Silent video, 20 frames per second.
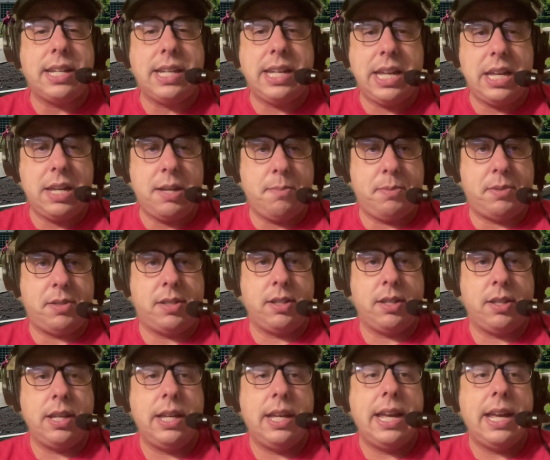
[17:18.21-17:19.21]
Gibbs
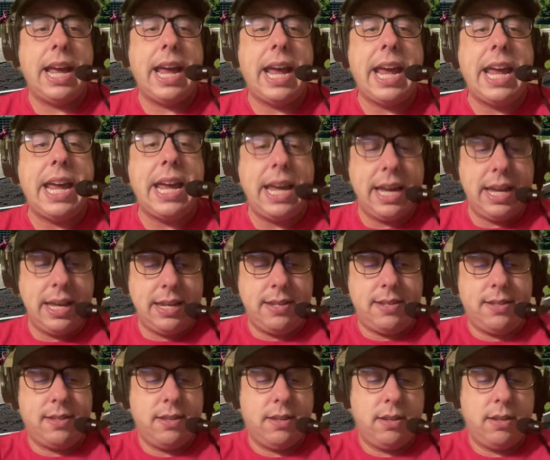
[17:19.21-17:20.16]
and